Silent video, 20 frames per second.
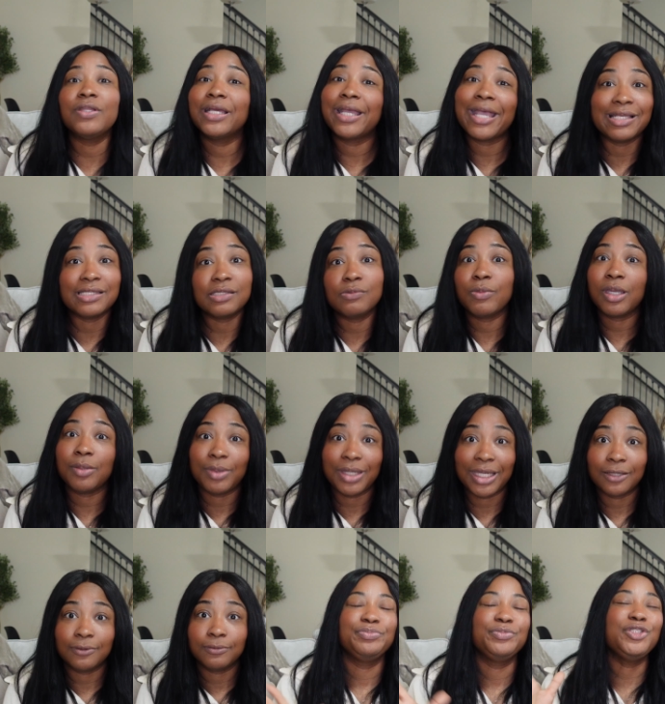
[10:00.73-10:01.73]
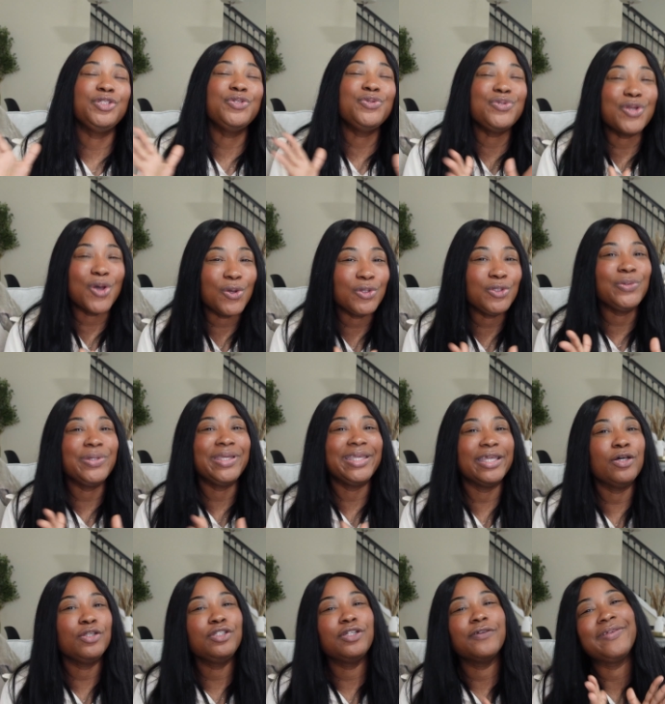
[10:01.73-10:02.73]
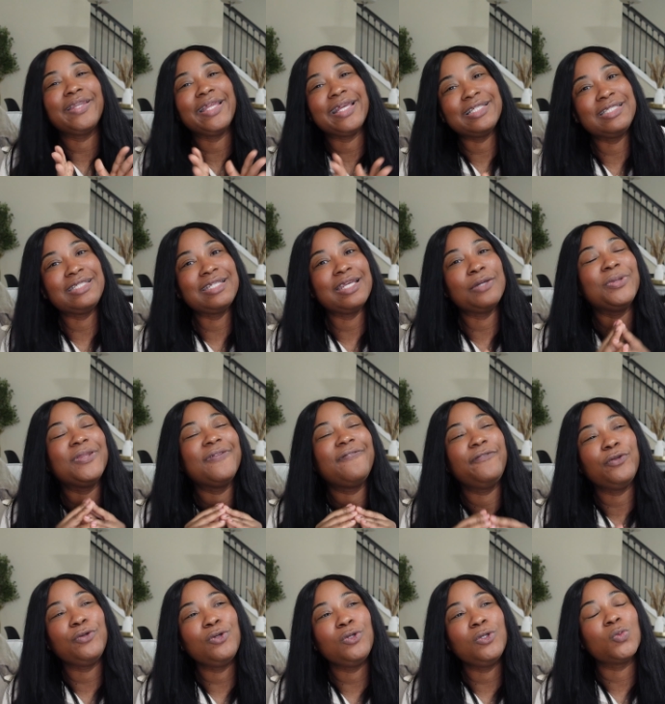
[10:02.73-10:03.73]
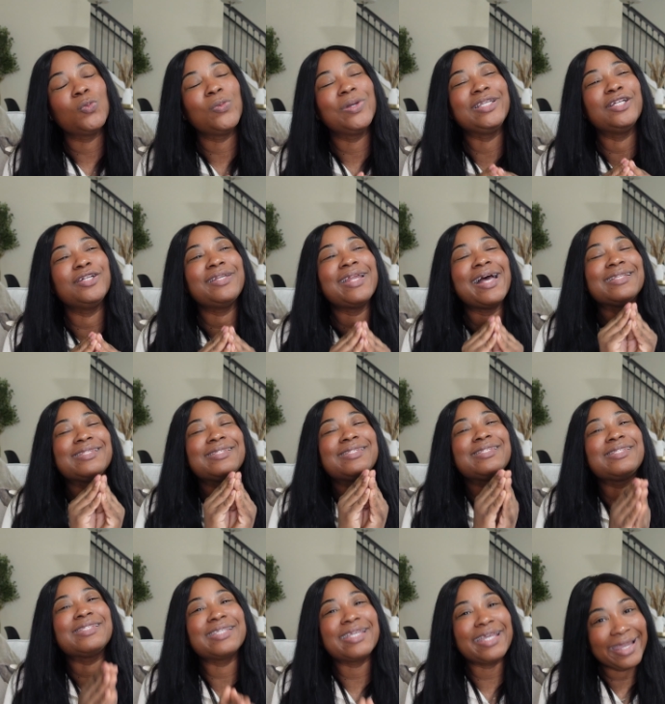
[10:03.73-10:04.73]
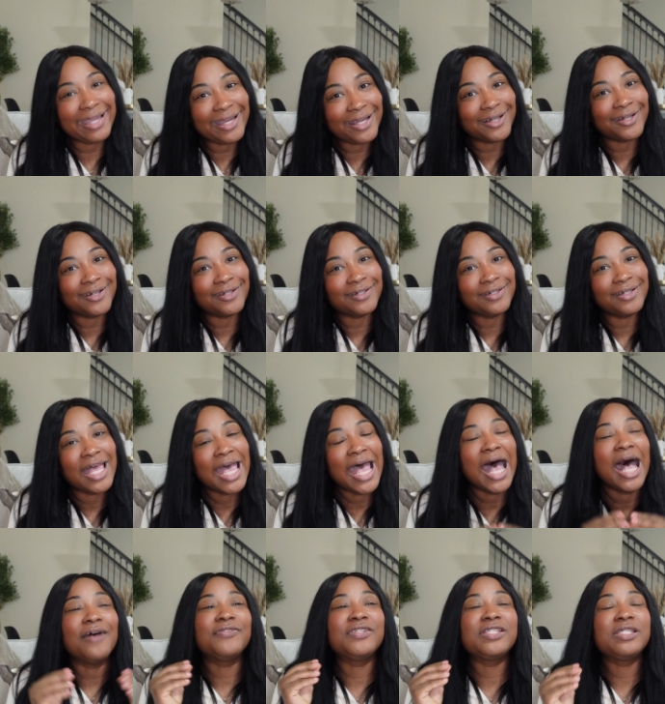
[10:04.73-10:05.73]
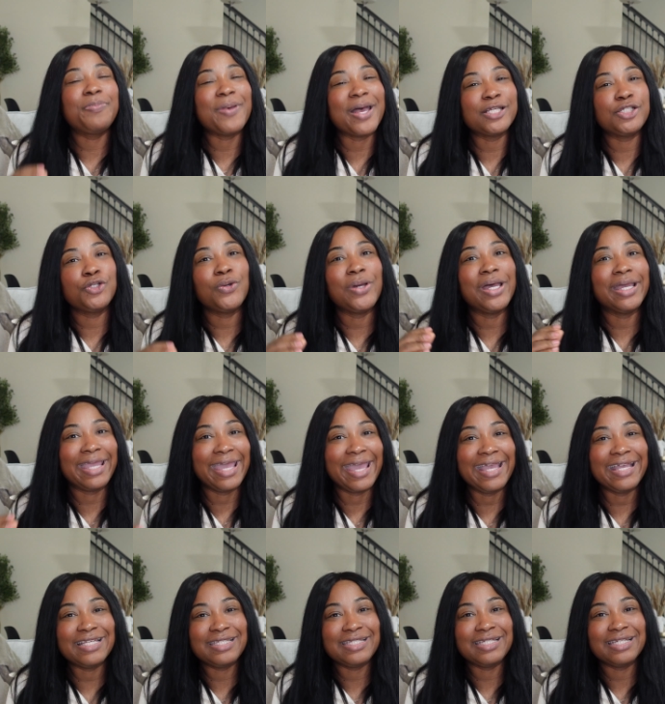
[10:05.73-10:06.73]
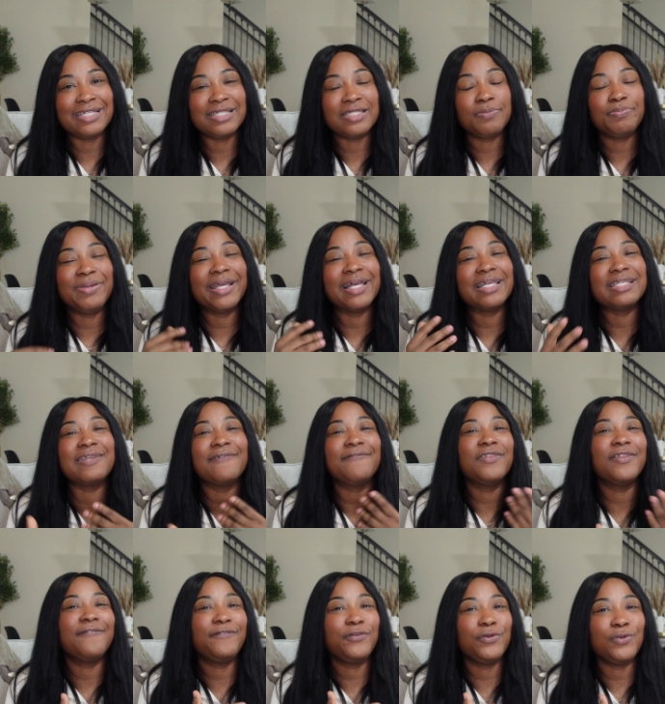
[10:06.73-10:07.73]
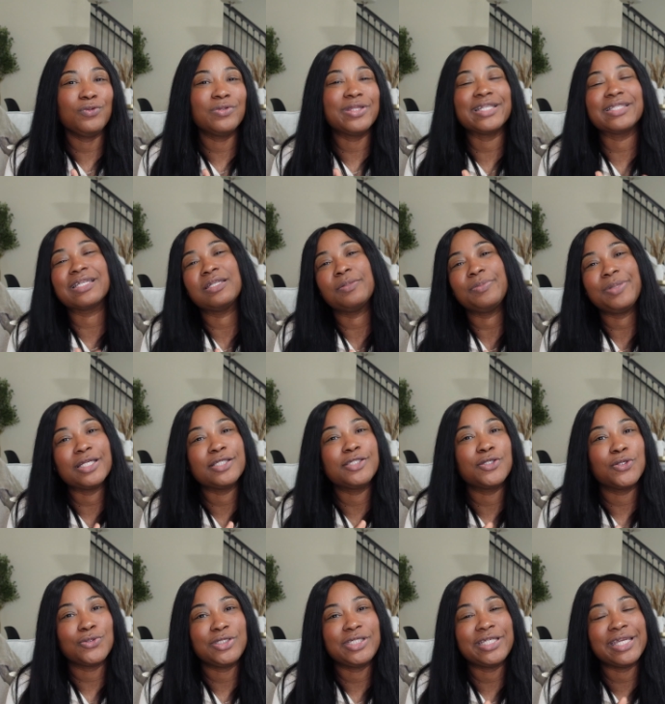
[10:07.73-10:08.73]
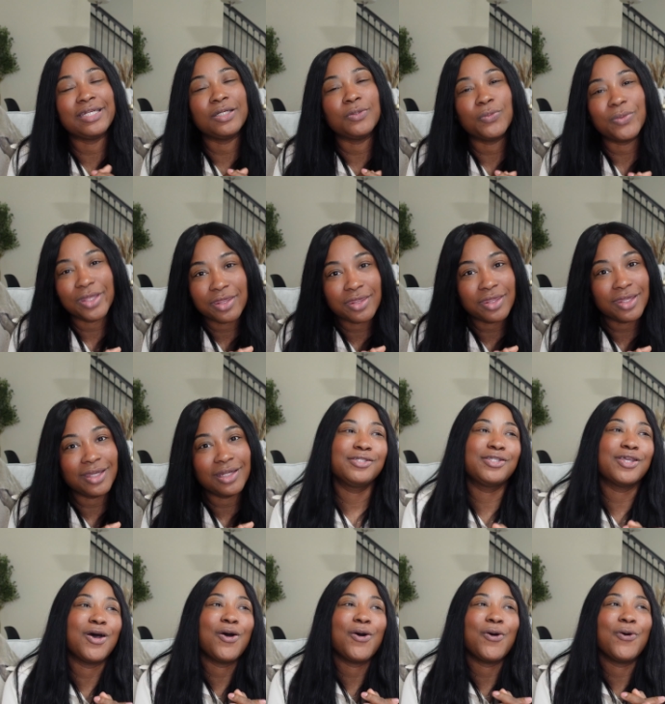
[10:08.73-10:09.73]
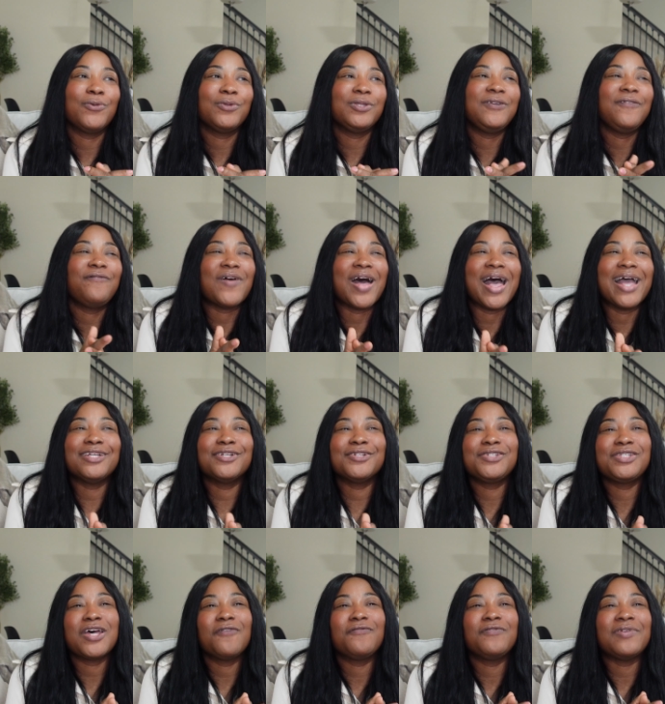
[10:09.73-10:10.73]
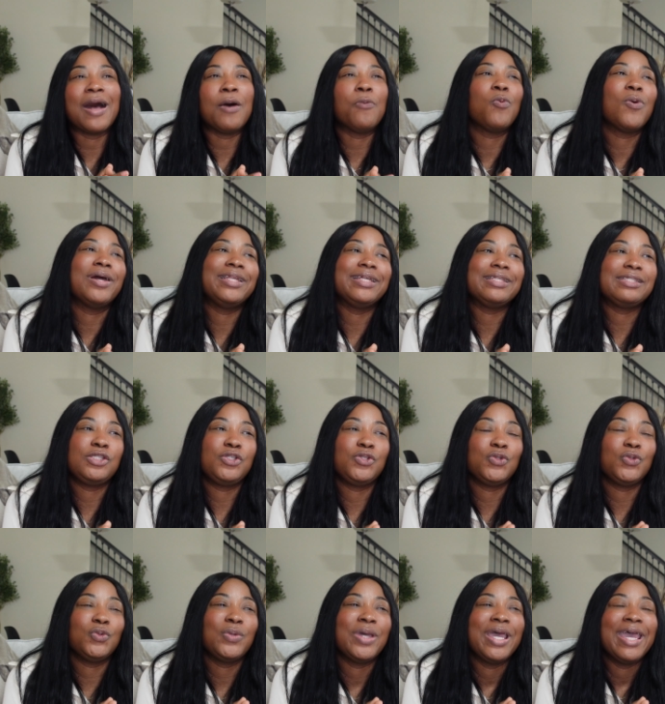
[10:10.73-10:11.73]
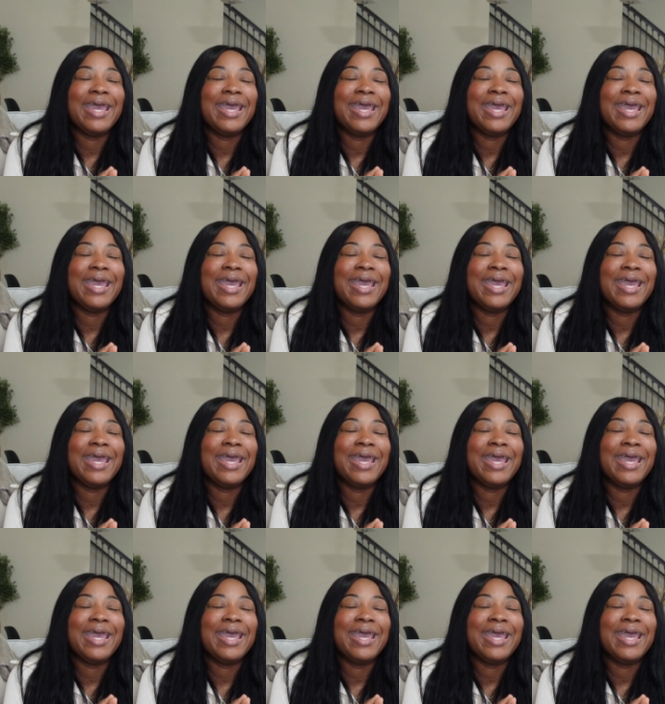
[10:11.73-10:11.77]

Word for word: the case may be. You know you healed your relationship with food when you're not scared of special occasions because of the food that's gonna be associated with it. So you find yourself not wanting to